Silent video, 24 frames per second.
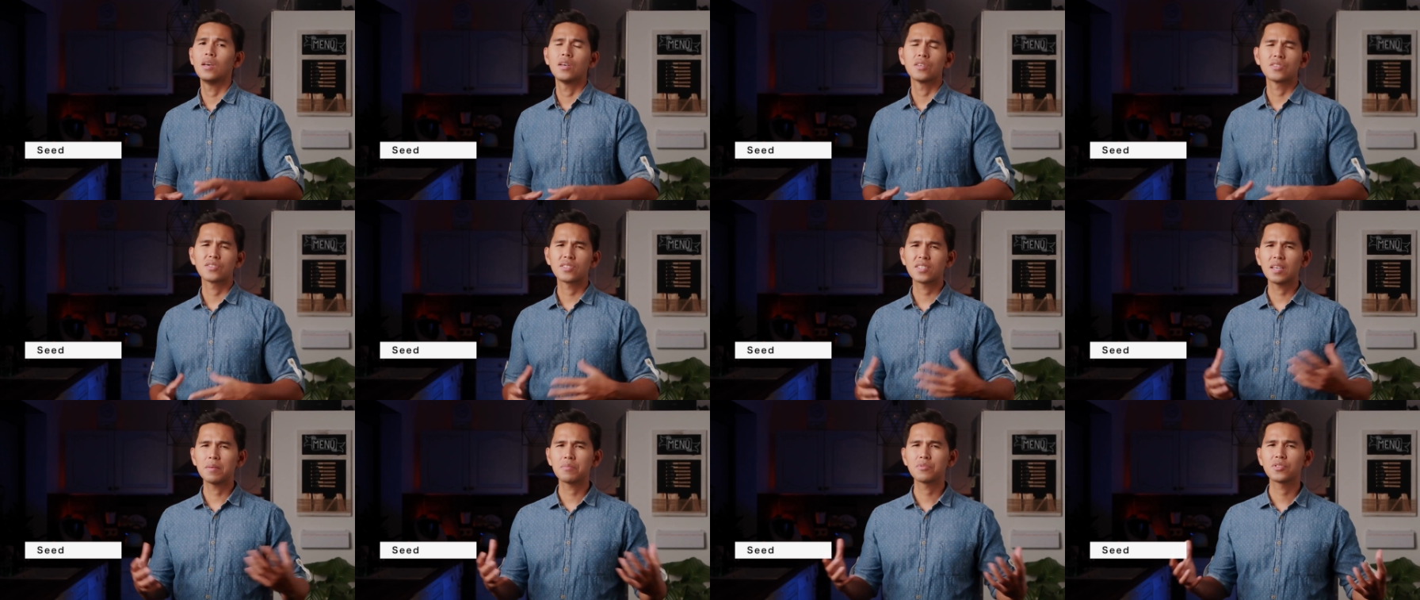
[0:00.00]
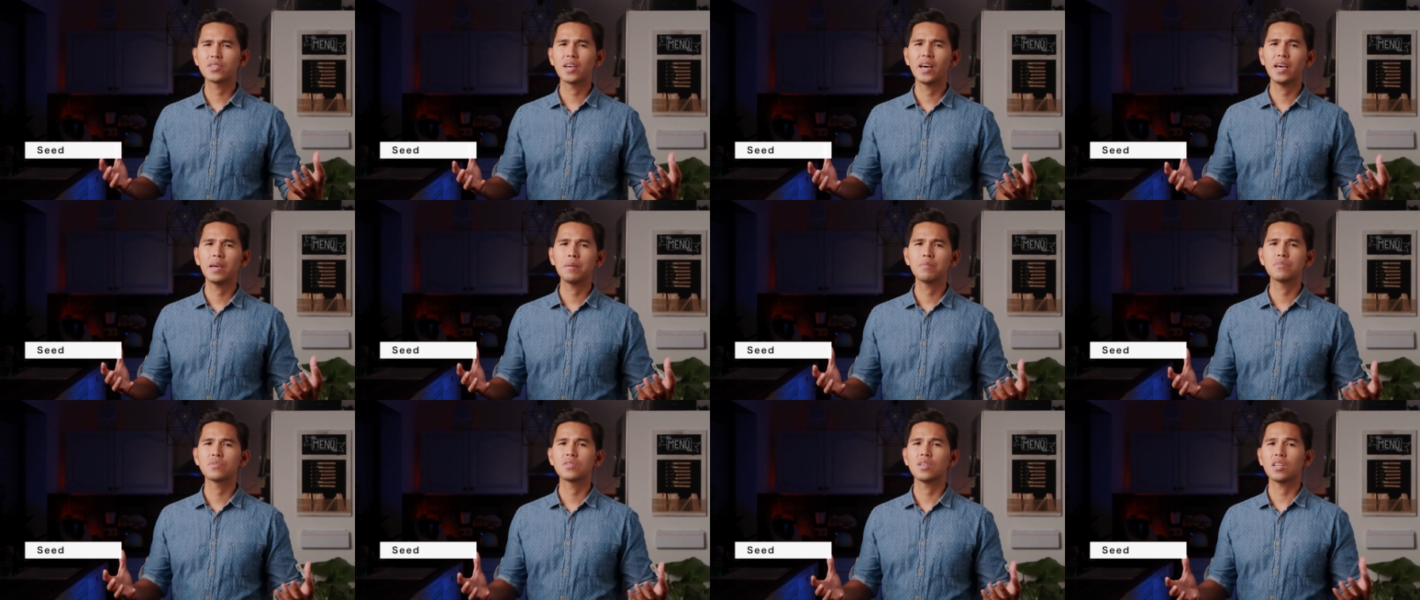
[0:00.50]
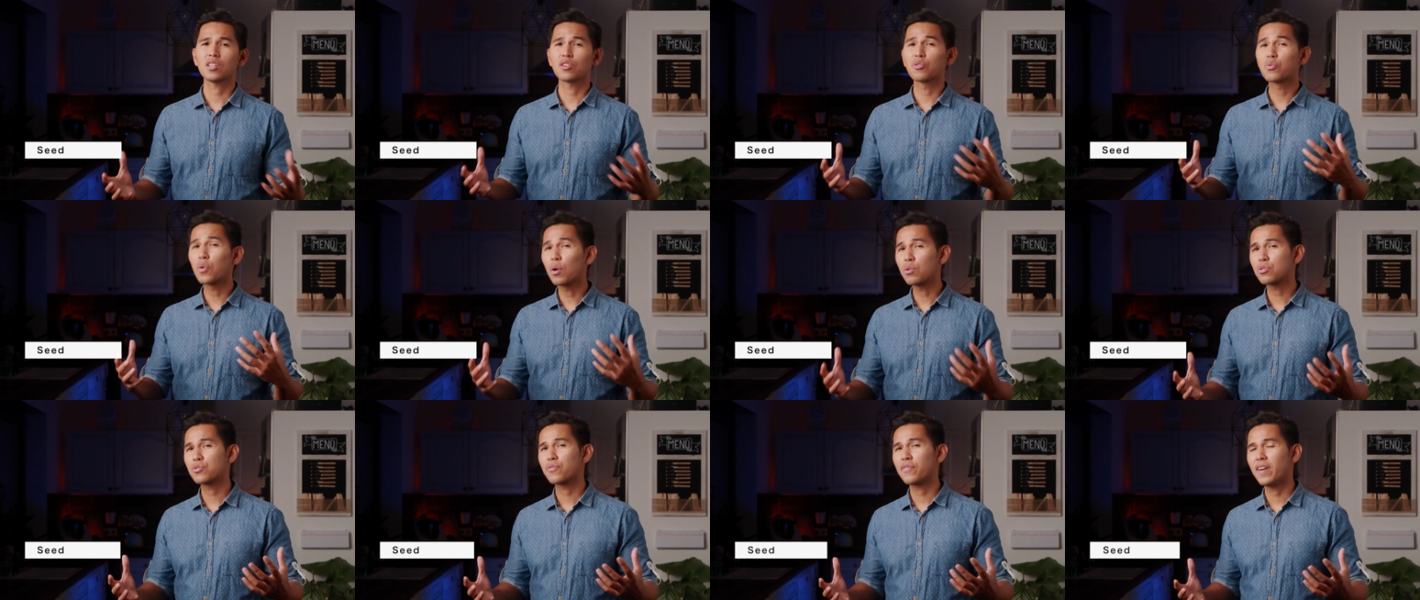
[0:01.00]
Sometimes it
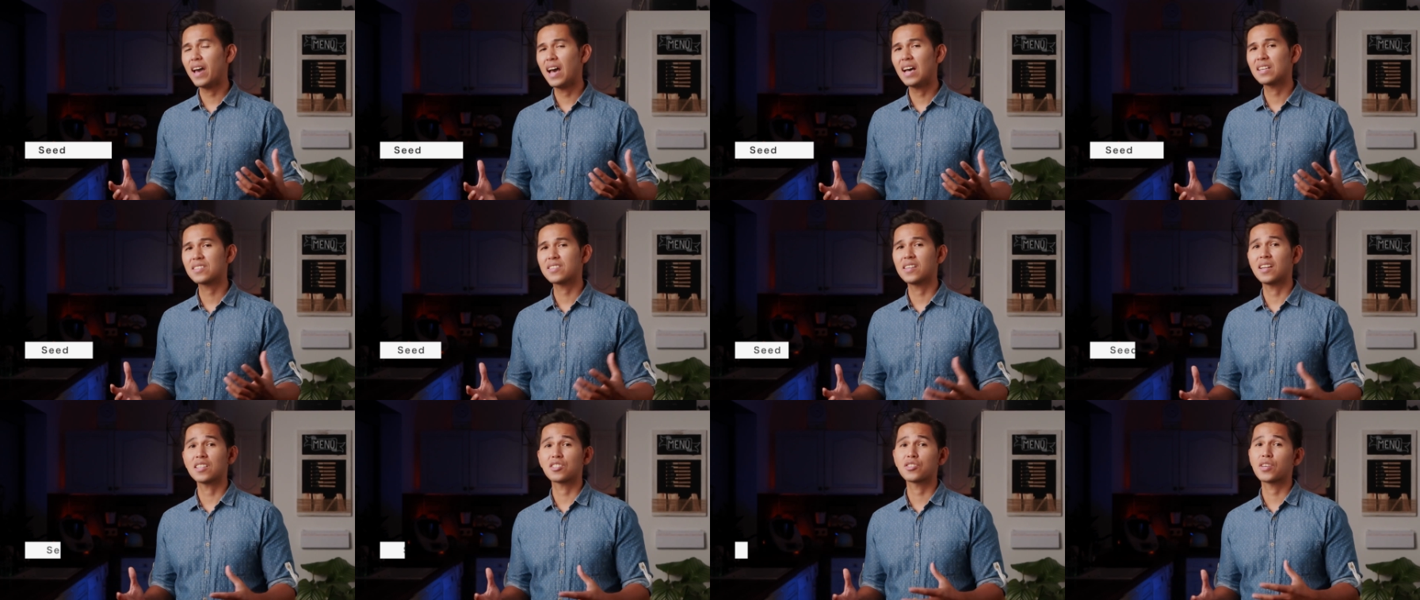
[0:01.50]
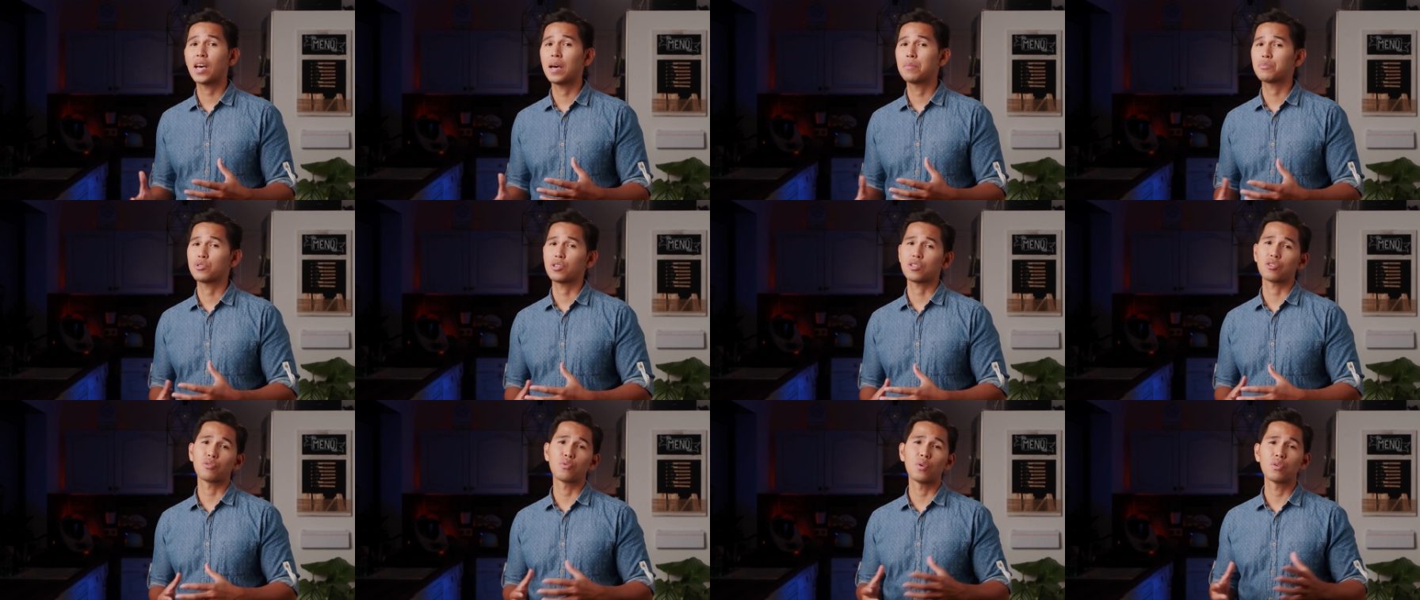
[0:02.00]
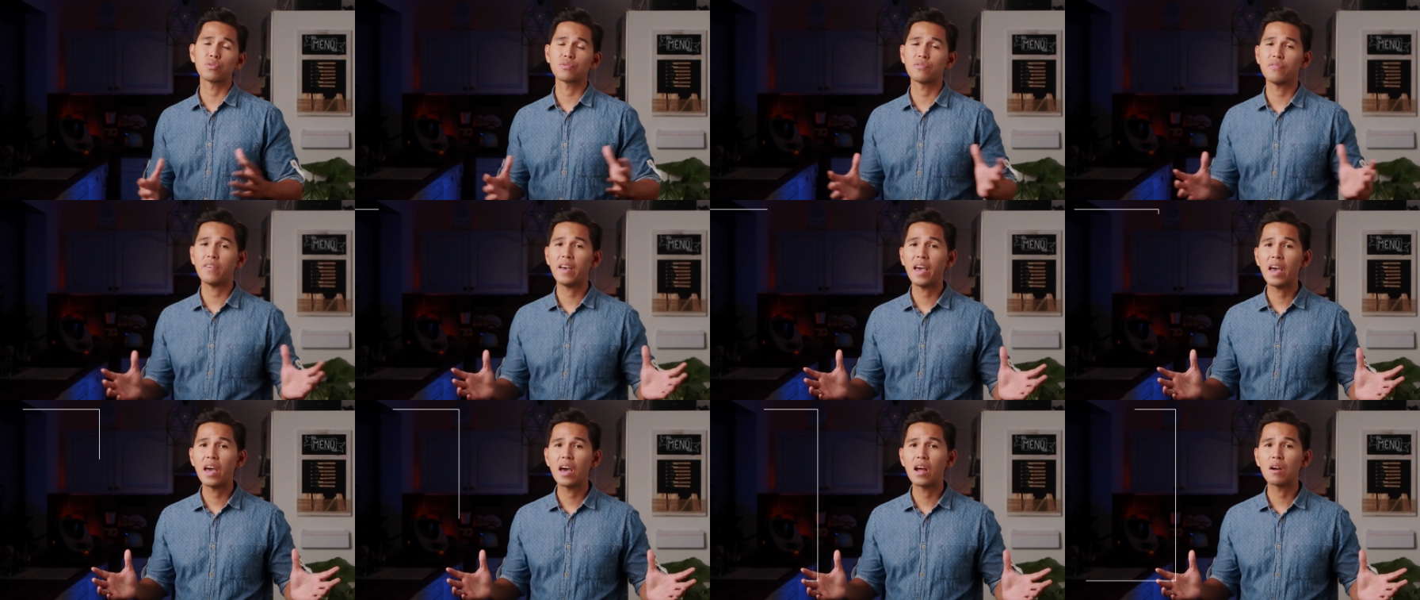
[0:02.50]
grows fast and at times it grows
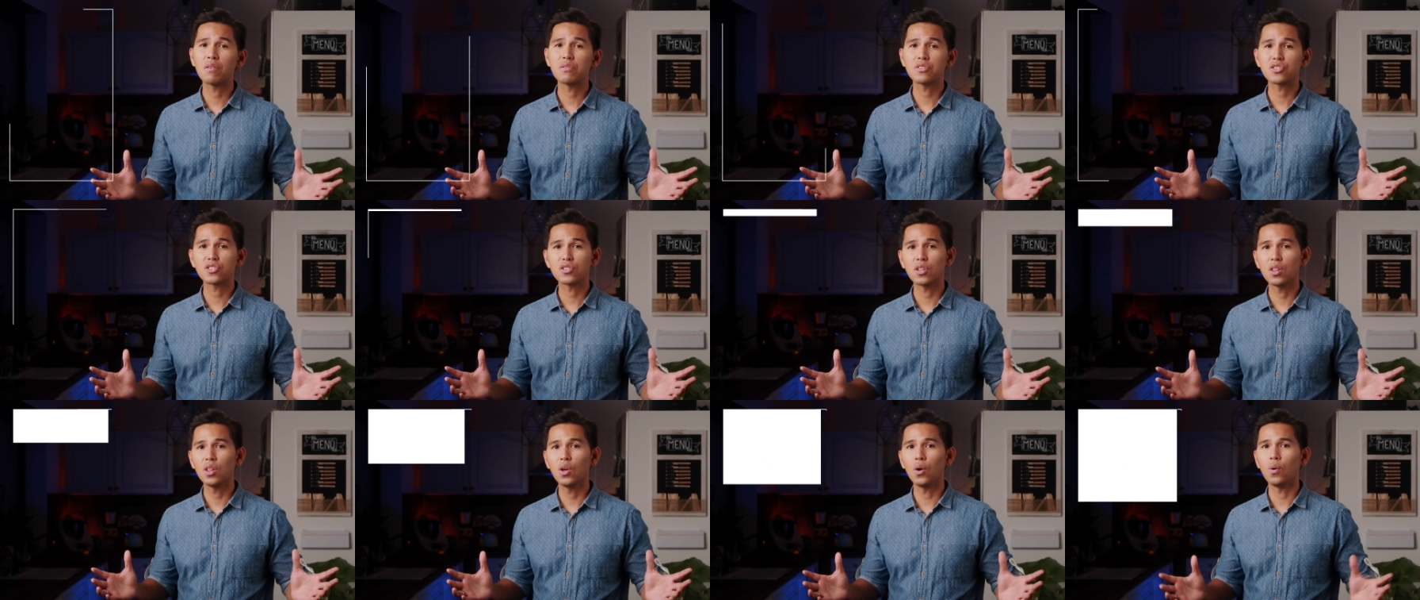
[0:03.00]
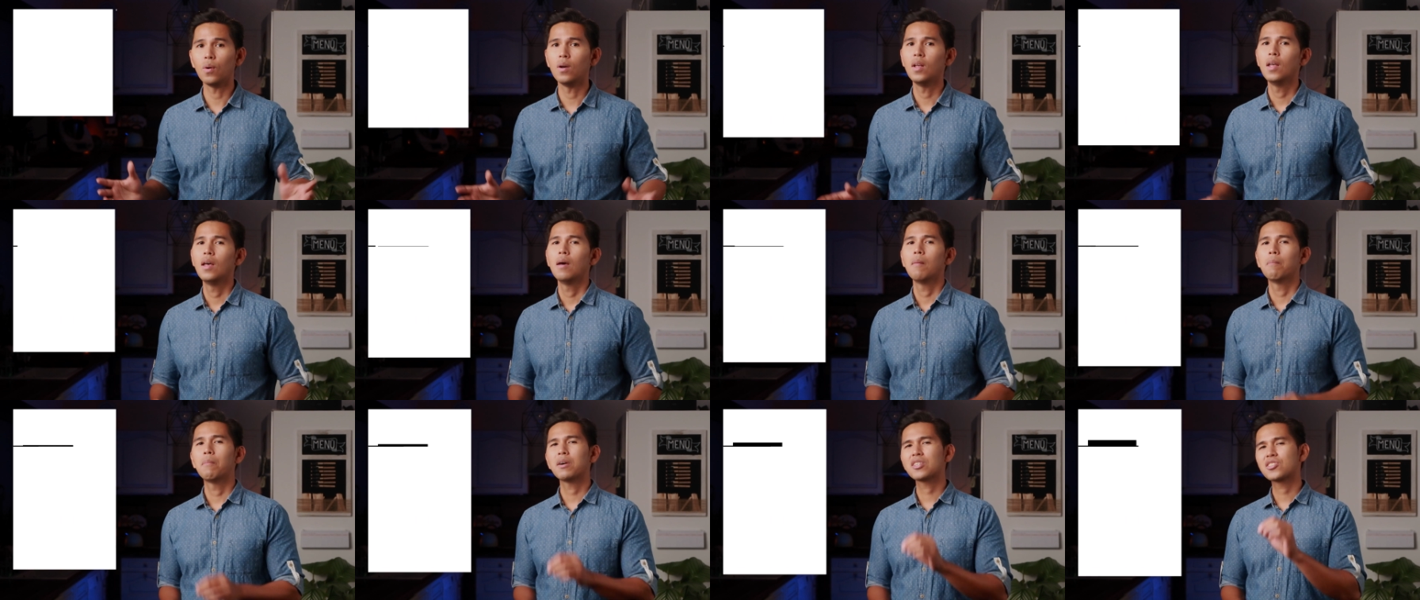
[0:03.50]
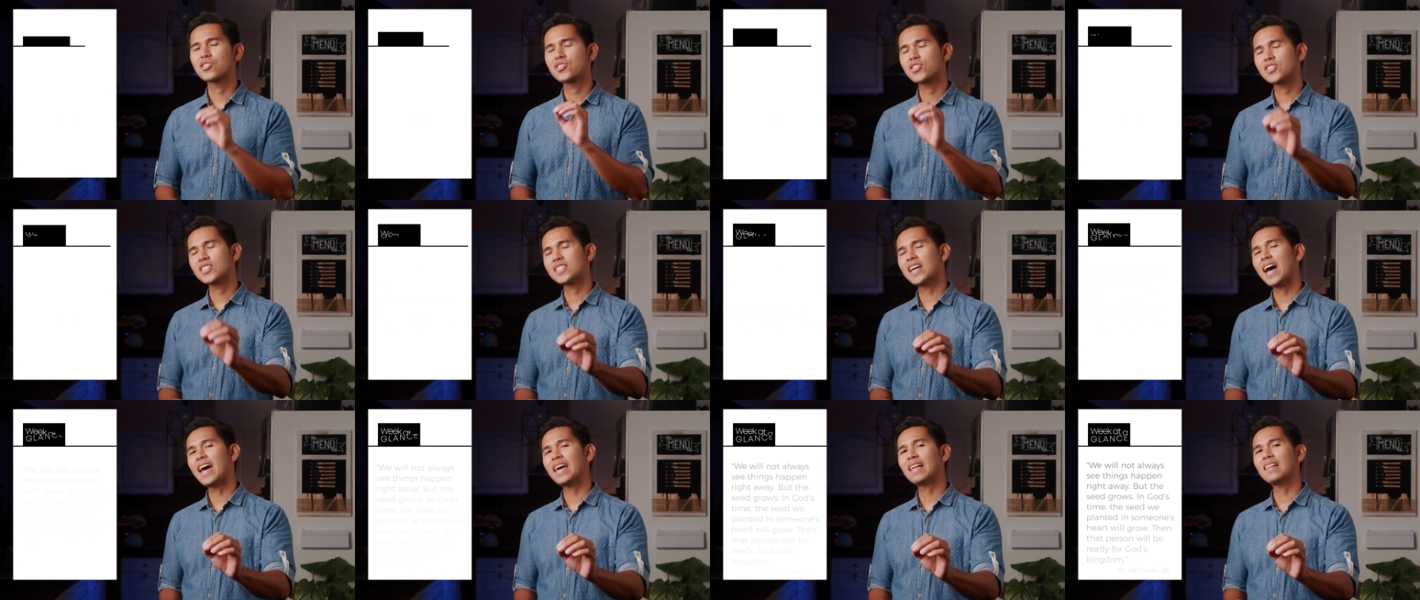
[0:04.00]
very slow. But
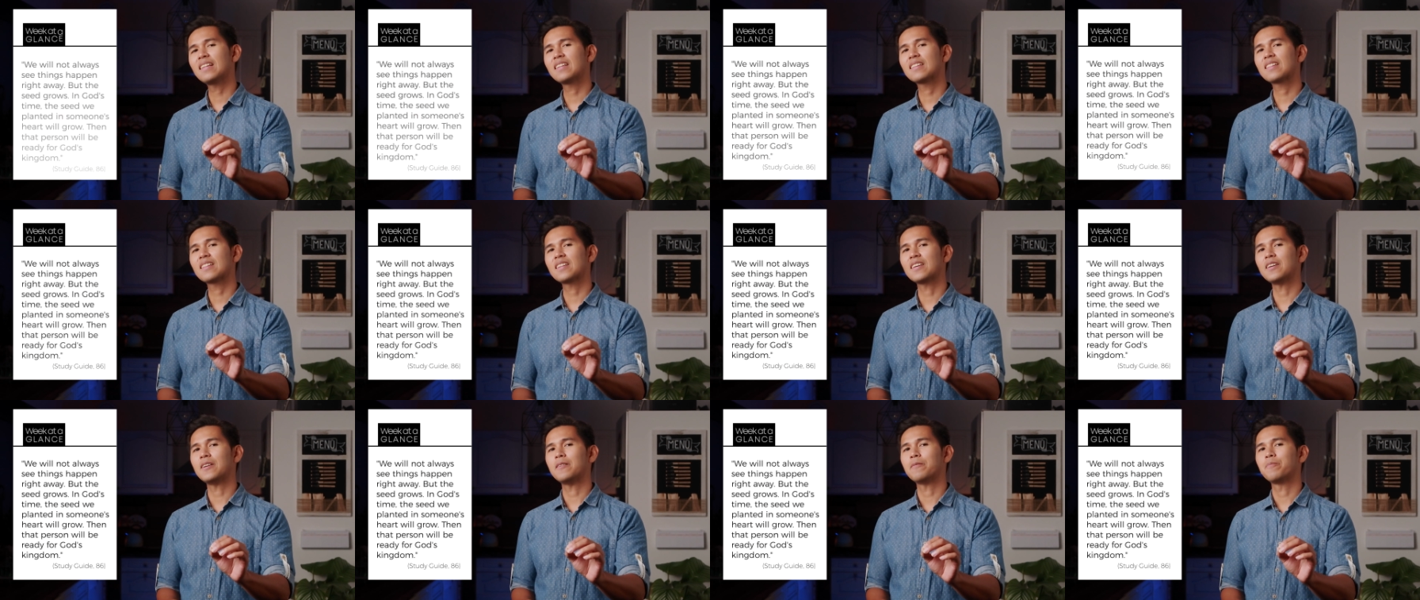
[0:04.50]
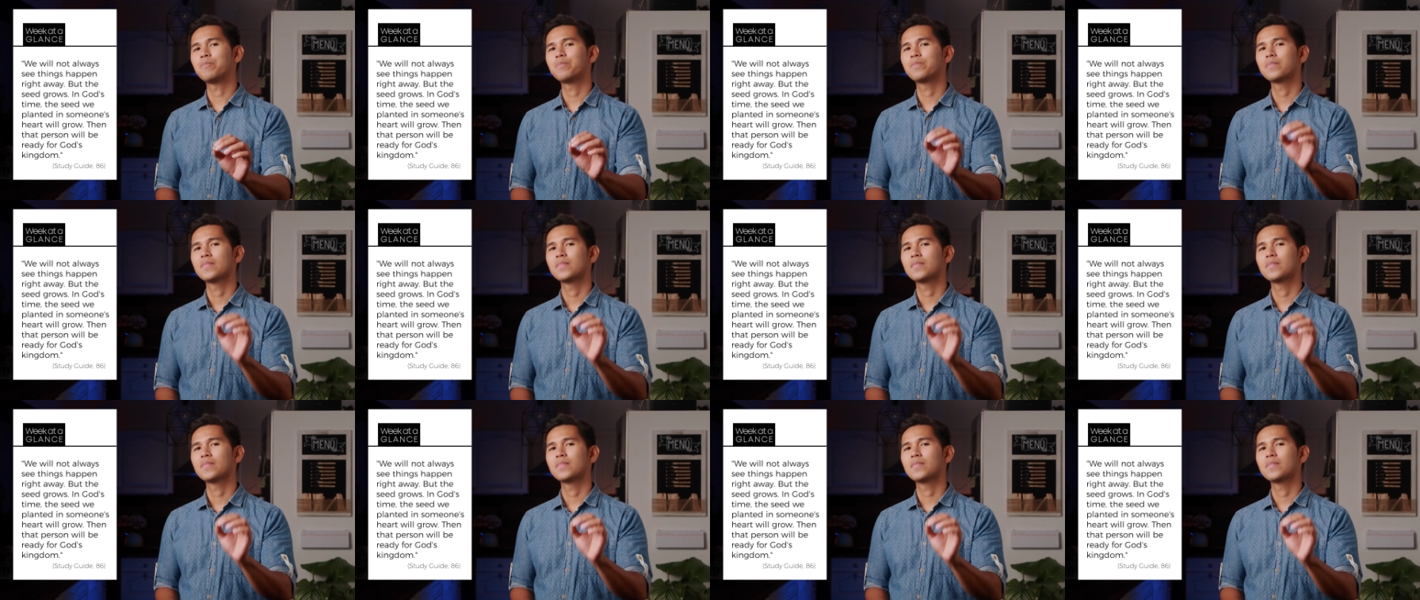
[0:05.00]
silently,